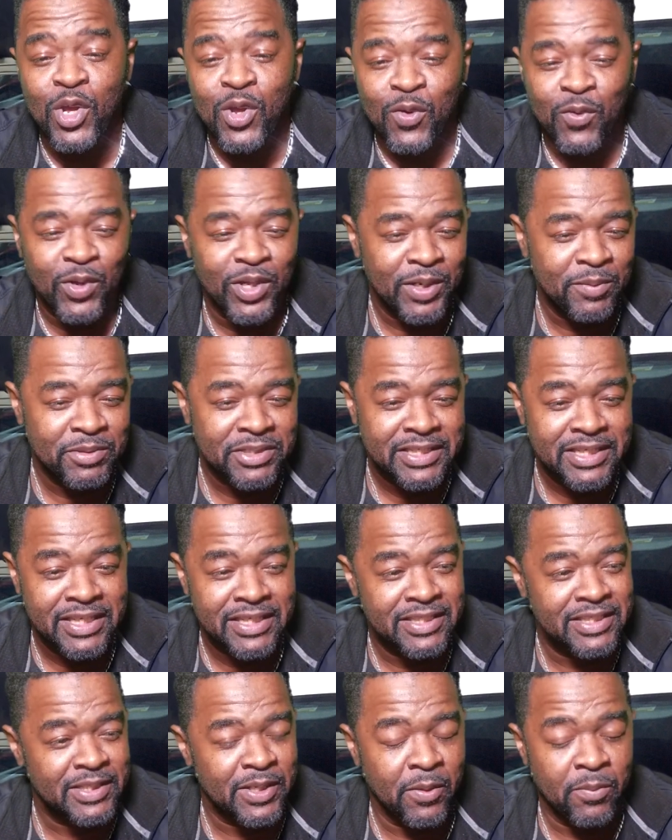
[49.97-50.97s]
Well, let me tell
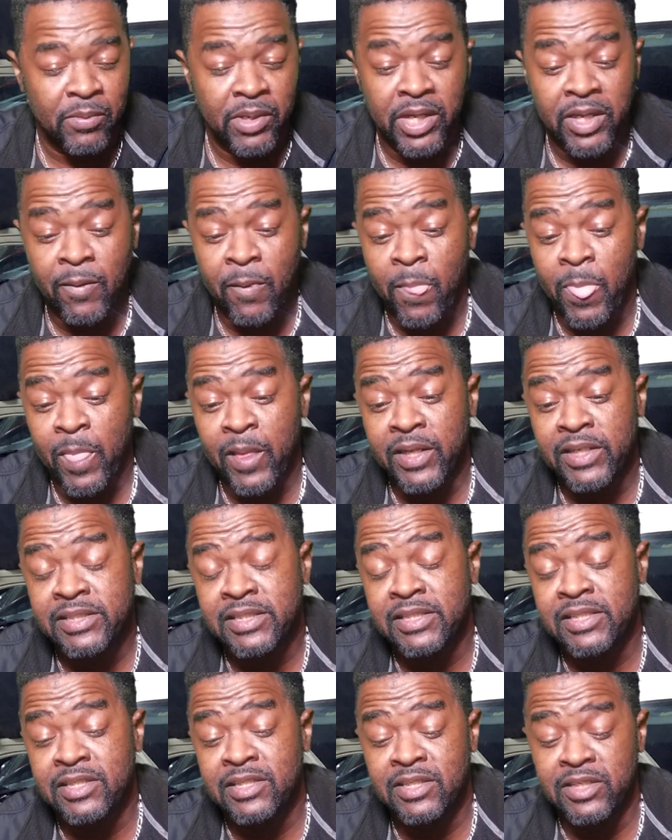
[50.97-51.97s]
you something, man. That's
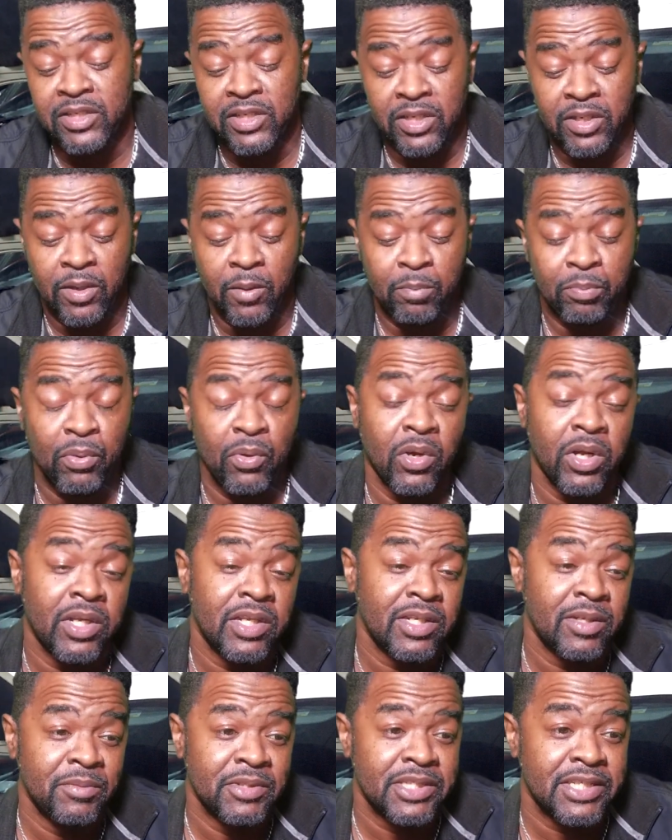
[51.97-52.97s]
a good point.
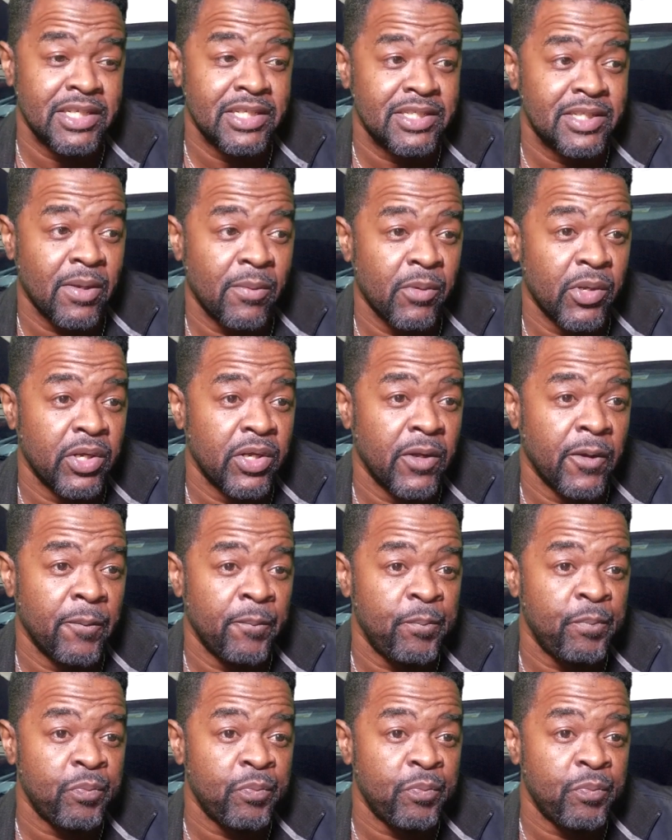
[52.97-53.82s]
Let me tell you something.